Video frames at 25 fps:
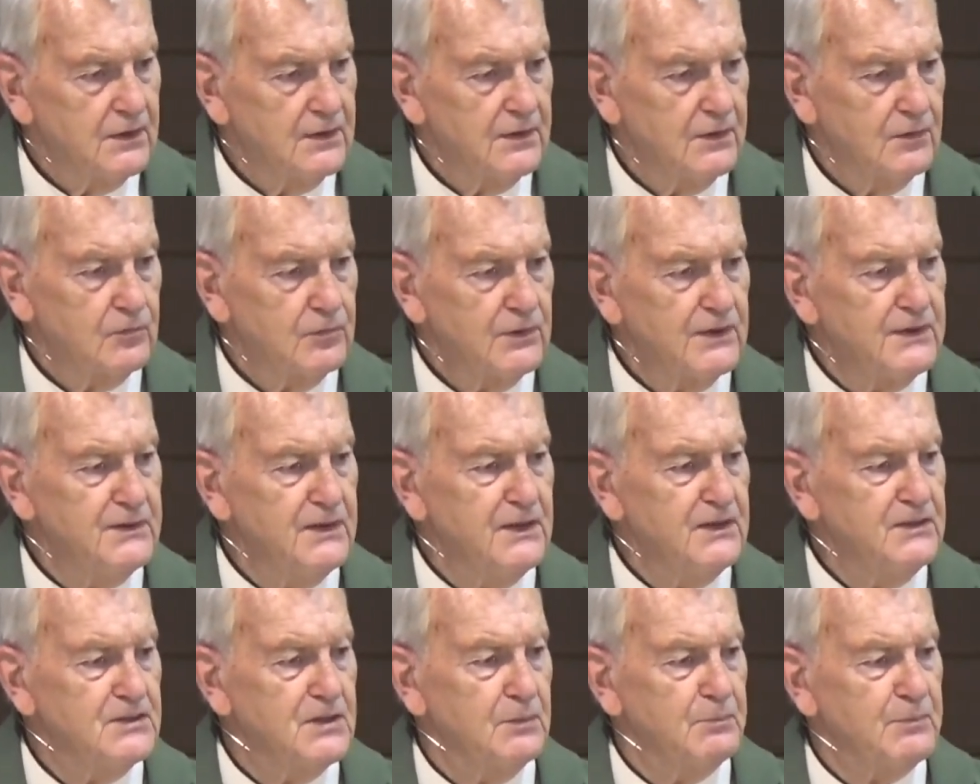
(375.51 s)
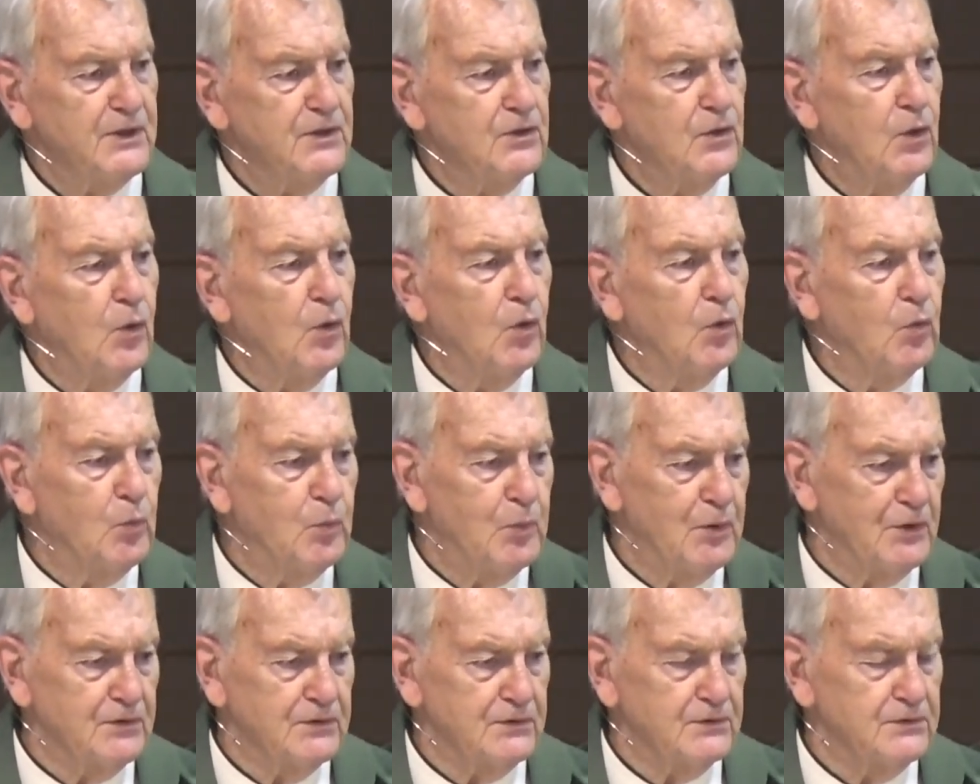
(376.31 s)
We need to be
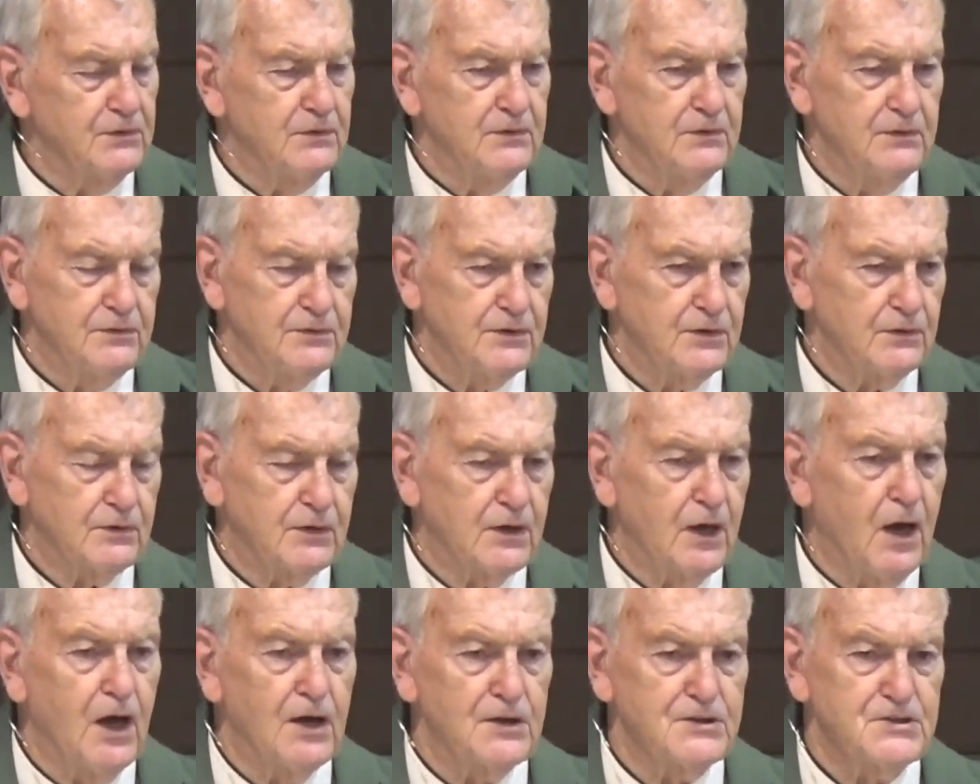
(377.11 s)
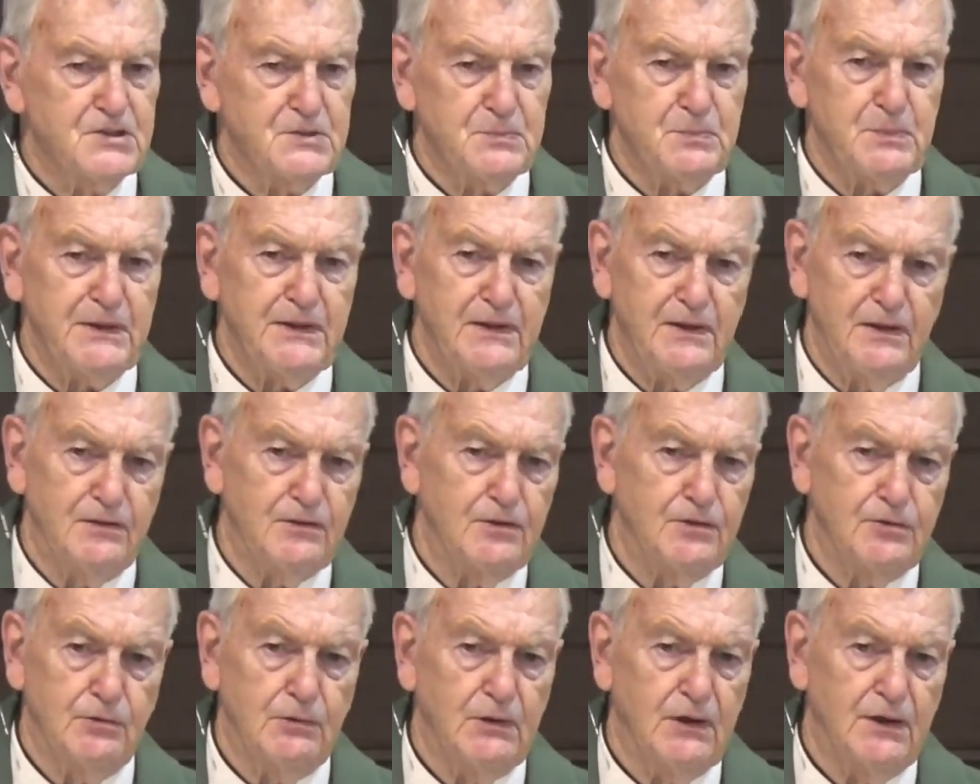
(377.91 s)
open to God speaking
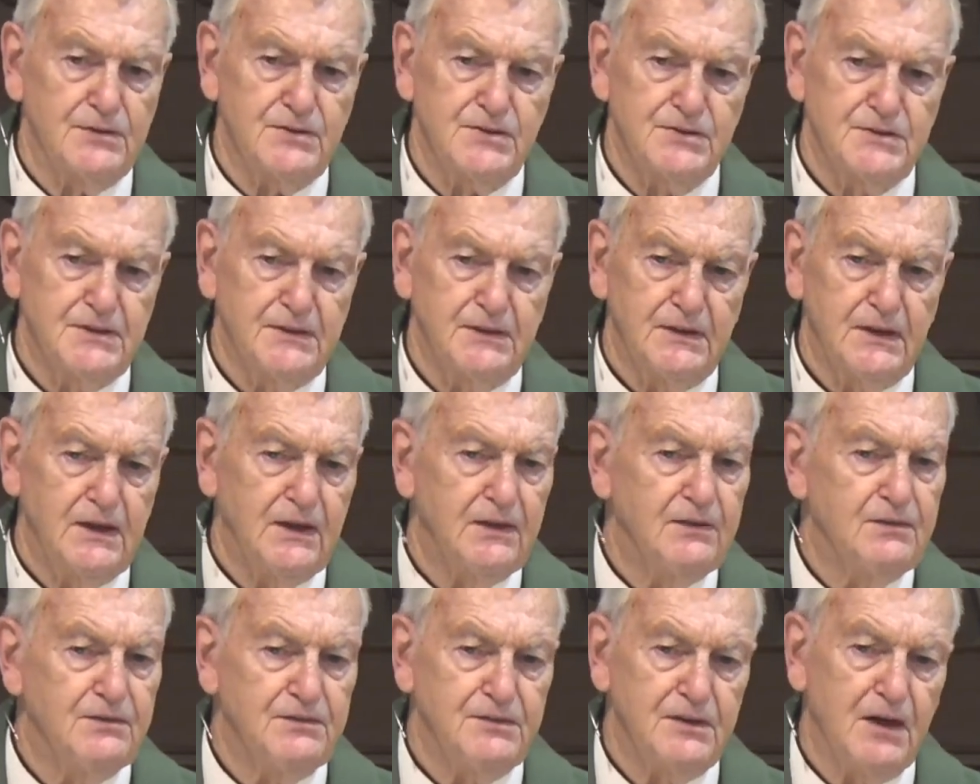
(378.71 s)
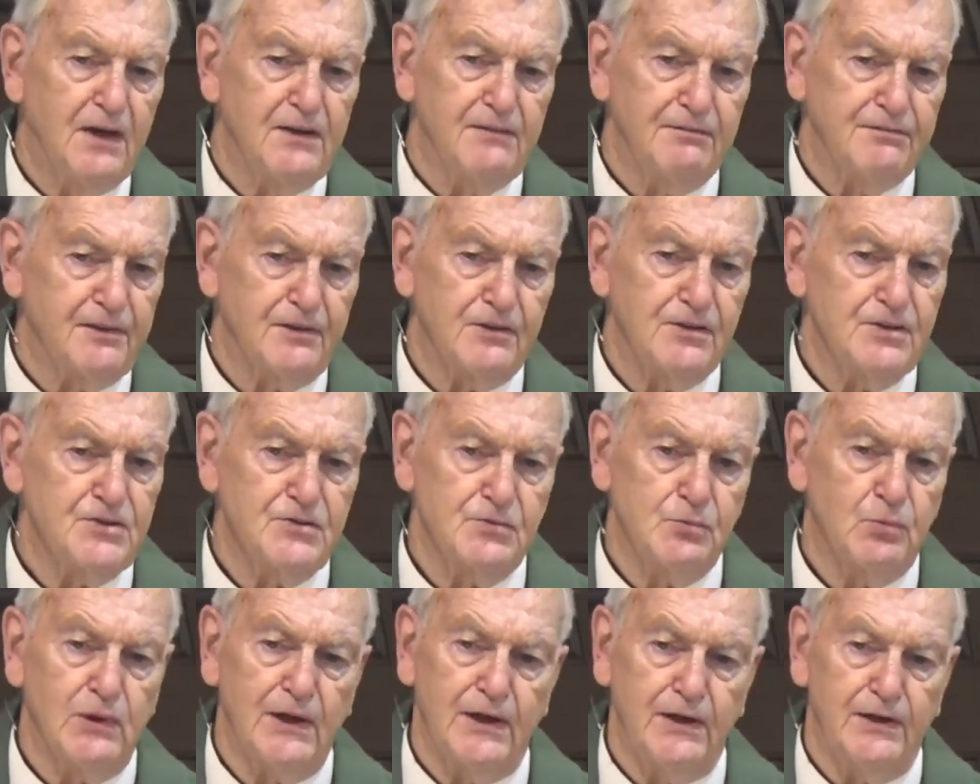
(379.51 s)
to us in diverse
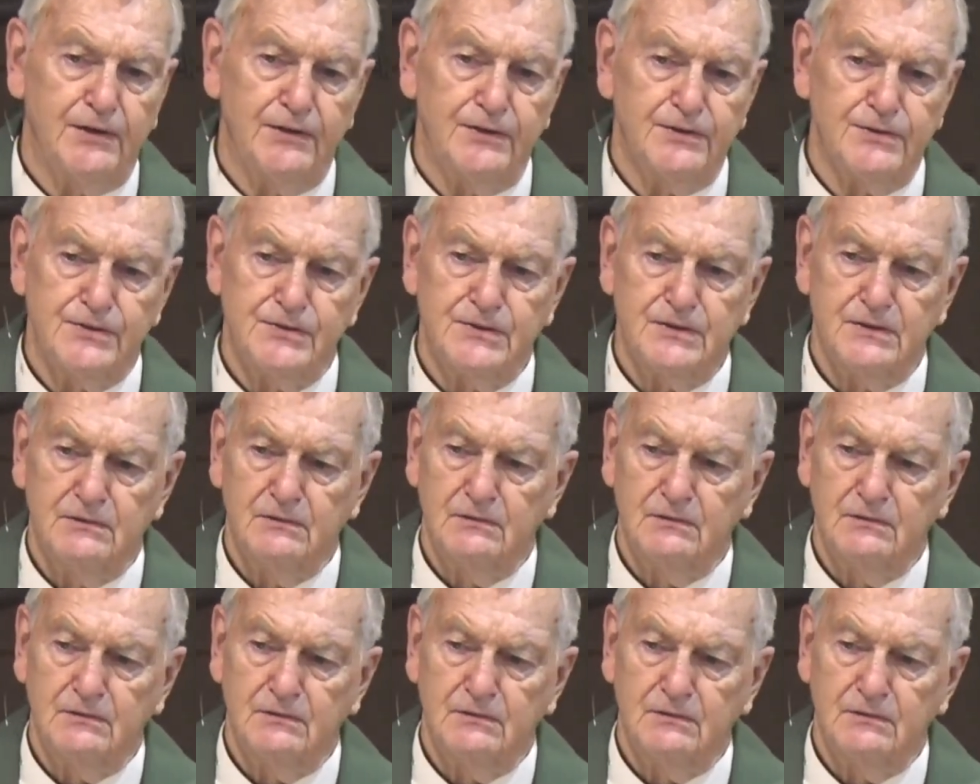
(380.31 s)
ways.